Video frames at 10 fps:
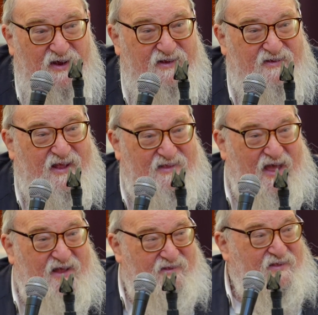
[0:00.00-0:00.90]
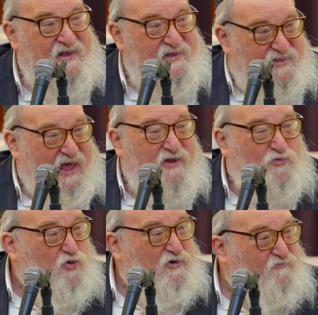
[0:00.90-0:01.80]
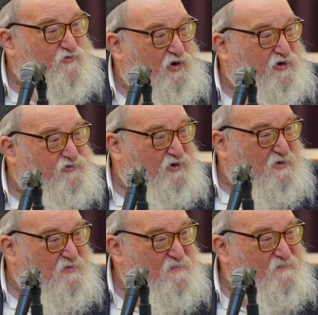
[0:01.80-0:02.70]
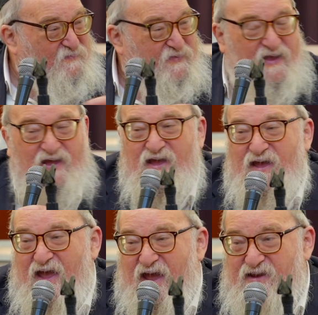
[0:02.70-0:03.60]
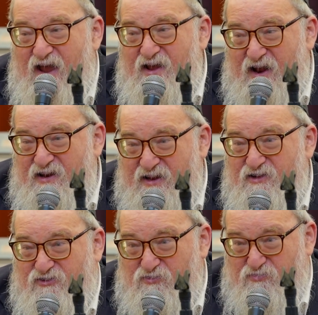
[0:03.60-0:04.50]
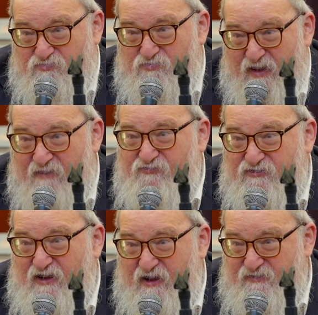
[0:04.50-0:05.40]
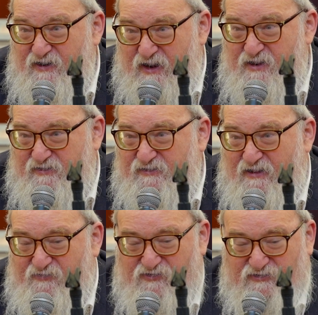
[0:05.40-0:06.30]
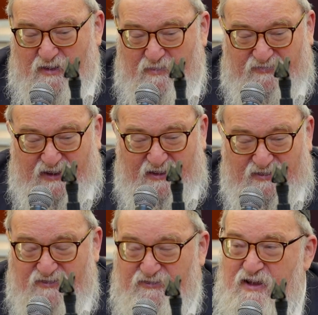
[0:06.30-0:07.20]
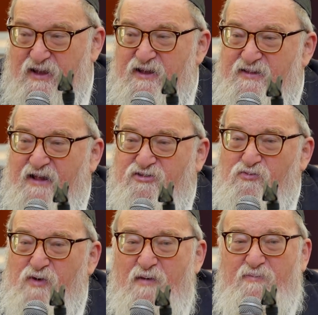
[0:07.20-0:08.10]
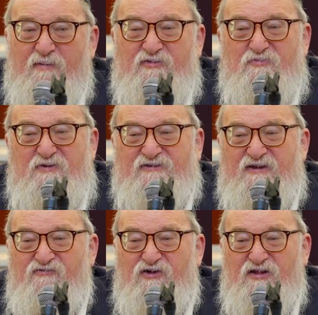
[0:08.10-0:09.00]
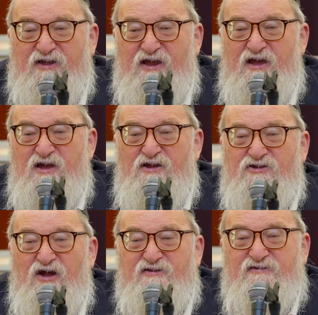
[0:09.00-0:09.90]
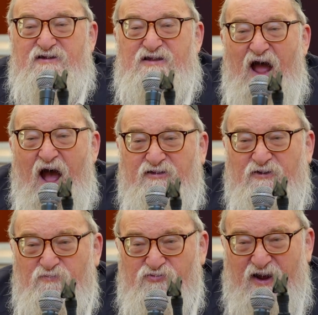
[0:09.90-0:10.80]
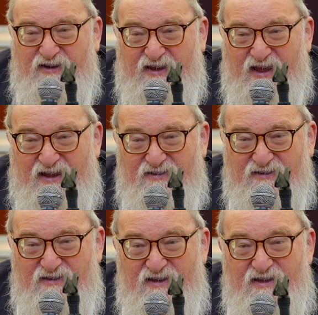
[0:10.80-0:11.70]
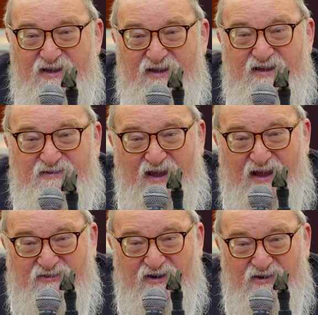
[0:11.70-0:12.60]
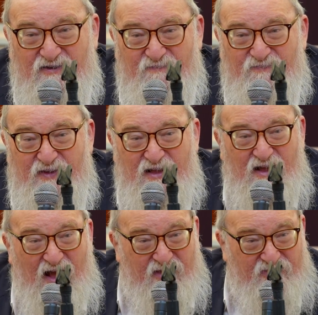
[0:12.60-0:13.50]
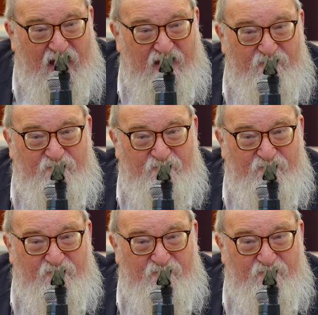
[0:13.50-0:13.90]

right? That would have worked too. And yet I need to emphasize, and again, this is not the first time I'm saying this, that the Rambam specifically does not predicate his heter on that.